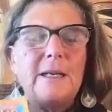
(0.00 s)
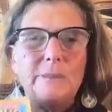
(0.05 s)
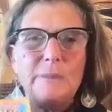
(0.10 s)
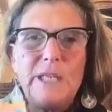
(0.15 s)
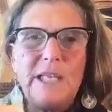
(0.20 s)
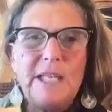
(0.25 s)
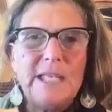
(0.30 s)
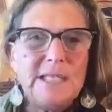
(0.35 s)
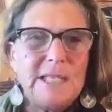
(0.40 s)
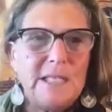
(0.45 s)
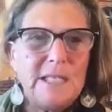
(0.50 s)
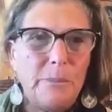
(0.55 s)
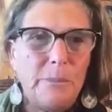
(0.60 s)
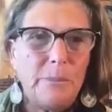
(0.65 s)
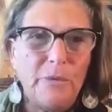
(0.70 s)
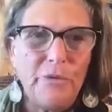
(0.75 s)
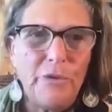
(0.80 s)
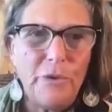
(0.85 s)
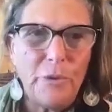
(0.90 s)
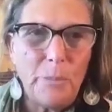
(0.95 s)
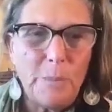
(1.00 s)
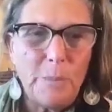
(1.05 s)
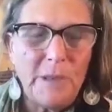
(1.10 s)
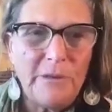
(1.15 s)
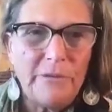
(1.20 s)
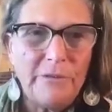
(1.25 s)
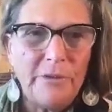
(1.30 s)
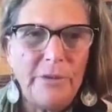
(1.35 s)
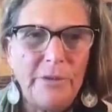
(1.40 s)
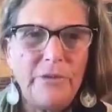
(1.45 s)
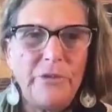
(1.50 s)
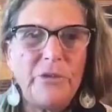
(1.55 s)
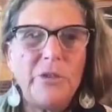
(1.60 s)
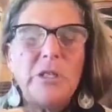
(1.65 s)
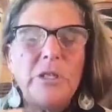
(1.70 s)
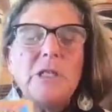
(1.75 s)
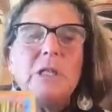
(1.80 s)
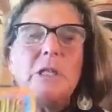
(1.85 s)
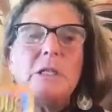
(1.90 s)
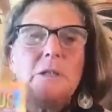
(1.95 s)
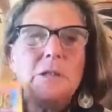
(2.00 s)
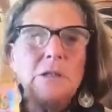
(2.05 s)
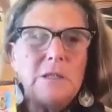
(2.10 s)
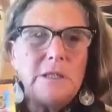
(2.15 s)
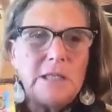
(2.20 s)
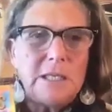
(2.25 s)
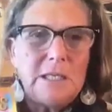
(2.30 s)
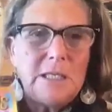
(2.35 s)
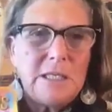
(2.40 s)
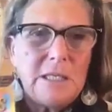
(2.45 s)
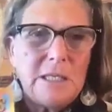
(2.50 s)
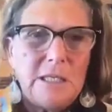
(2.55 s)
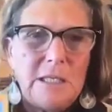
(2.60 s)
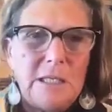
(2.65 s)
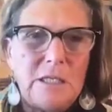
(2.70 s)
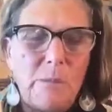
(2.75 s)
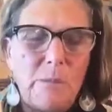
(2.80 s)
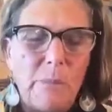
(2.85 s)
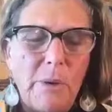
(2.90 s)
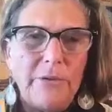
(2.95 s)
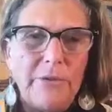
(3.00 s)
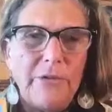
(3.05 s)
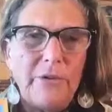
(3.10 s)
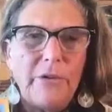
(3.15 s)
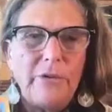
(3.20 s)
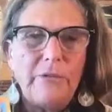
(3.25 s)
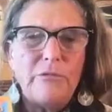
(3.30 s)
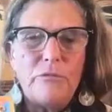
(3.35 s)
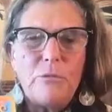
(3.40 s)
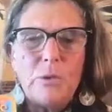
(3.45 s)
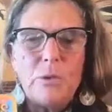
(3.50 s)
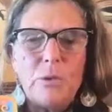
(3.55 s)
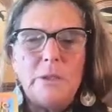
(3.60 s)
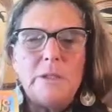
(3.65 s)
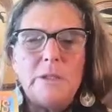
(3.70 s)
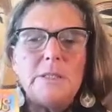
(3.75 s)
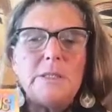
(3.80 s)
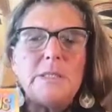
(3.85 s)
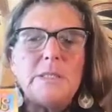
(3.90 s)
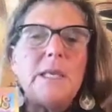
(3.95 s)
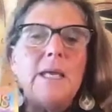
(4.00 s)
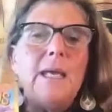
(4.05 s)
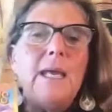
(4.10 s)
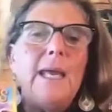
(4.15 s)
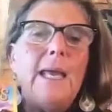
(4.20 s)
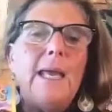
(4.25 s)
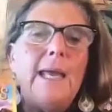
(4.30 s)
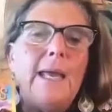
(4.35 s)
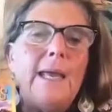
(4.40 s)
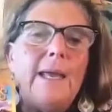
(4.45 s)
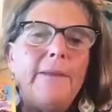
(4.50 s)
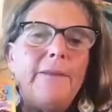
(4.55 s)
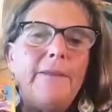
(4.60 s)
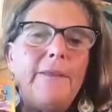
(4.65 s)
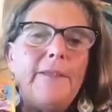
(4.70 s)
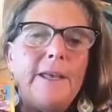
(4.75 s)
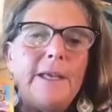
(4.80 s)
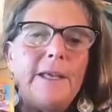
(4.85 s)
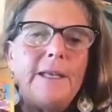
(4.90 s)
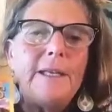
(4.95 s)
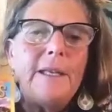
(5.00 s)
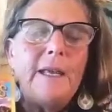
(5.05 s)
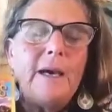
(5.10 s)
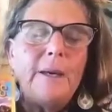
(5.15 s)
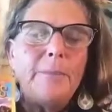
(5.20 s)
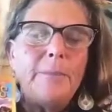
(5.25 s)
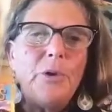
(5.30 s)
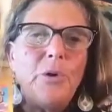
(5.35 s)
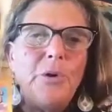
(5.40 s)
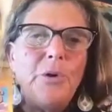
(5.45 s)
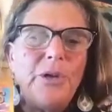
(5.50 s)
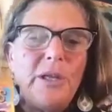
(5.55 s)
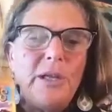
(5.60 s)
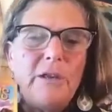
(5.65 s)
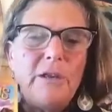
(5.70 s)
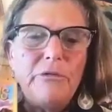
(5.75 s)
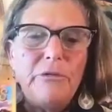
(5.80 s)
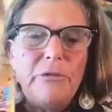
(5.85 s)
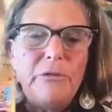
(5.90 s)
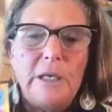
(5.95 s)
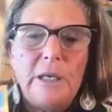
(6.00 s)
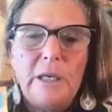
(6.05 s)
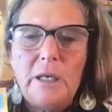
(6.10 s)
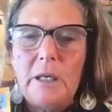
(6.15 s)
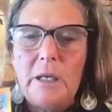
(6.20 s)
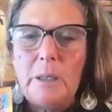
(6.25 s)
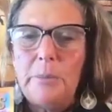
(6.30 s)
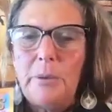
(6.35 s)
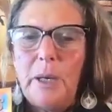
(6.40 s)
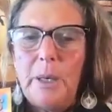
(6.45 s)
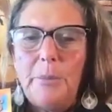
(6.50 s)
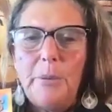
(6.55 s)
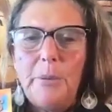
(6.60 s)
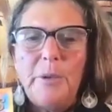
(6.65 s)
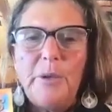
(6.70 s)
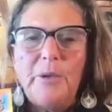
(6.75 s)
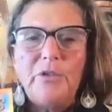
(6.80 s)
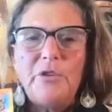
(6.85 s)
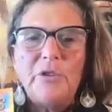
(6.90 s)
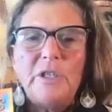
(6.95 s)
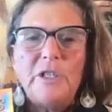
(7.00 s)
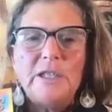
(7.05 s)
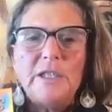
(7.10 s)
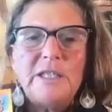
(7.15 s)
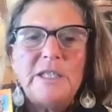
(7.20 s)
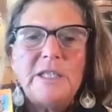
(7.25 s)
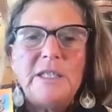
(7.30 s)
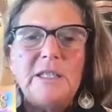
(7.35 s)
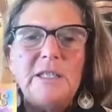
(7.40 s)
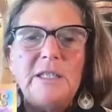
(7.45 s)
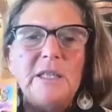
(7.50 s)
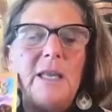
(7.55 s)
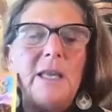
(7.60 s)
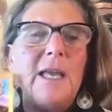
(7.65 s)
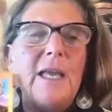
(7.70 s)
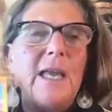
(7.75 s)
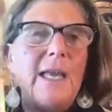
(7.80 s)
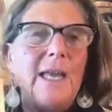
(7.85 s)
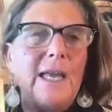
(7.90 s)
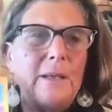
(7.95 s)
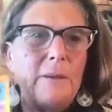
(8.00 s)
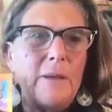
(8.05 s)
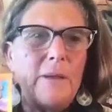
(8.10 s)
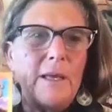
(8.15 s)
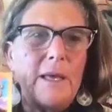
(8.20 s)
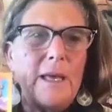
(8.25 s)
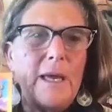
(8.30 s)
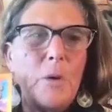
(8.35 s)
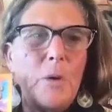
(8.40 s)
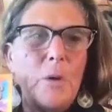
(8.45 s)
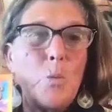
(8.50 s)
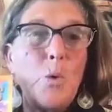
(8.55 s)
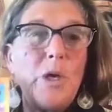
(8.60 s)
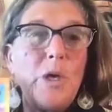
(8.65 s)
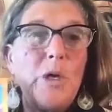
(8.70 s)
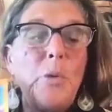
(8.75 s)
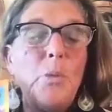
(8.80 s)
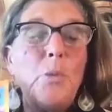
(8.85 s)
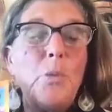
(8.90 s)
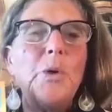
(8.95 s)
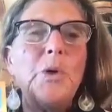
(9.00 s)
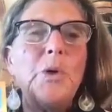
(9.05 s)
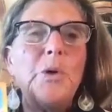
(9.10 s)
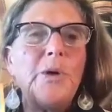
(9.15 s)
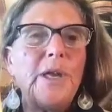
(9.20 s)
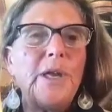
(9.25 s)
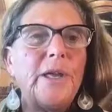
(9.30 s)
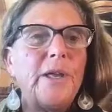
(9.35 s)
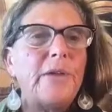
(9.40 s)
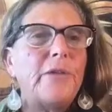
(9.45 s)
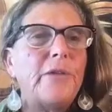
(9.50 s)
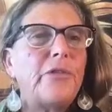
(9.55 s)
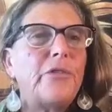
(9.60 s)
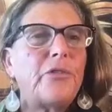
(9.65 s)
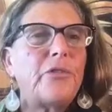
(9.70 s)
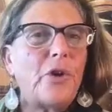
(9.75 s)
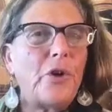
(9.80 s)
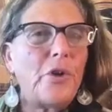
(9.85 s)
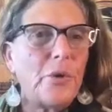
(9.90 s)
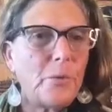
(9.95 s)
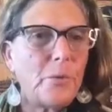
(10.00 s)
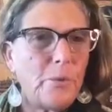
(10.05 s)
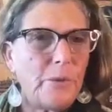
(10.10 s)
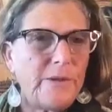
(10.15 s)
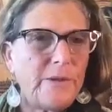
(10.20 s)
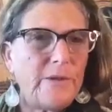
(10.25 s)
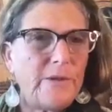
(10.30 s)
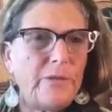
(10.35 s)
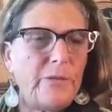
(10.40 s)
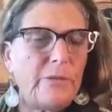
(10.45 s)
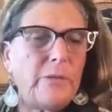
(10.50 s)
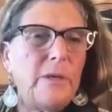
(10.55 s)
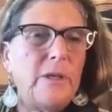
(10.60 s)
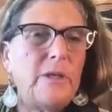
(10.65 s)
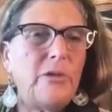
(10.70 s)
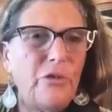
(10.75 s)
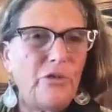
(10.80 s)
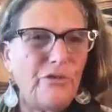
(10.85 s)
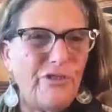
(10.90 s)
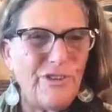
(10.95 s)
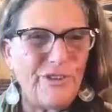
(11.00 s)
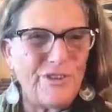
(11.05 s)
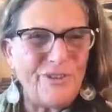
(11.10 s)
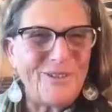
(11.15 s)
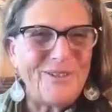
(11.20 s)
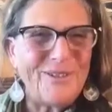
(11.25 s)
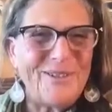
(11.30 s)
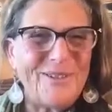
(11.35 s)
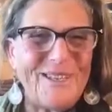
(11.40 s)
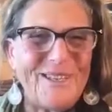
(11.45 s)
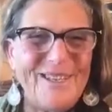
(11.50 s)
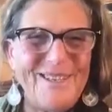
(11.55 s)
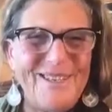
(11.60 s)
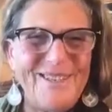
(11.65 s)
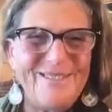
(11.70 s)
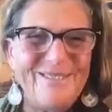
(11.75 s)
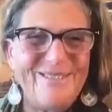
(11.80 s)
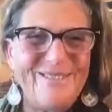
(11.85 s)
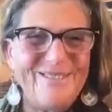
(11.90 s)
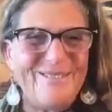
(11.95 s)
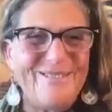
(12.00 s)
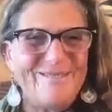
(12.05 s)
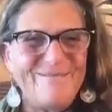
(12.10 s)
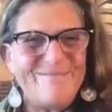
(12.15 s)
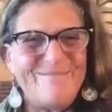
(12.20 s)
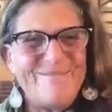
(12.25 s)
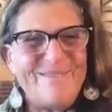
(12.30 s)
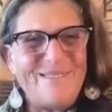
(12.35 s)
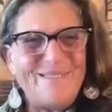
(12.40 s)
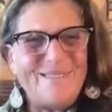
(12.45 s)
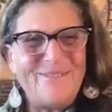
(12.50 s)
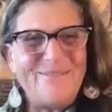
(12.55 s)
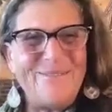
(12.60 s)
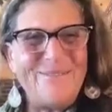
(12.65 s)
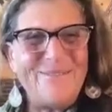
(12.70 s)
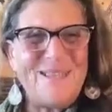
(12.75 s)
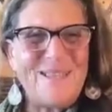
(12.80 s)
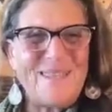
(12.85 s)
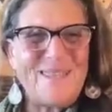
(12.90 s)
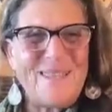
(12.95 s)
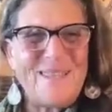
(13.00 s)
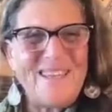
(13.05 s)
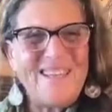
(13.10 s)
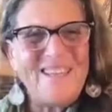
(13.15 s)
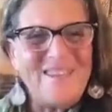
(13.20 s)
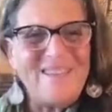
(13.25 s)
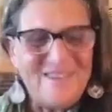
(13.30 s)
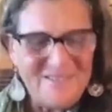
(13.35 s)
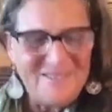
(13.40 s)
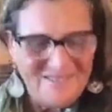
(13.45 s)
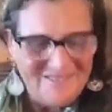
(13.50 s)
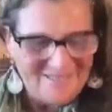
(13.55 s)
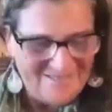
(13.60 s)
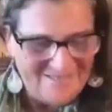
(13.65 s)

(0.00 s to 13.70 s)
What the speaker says: take a sip of your beverage, listen to these positive words. And then I'm going to give Rita a proper introduction and we will get started with this interview. Okay? Rita, thank you.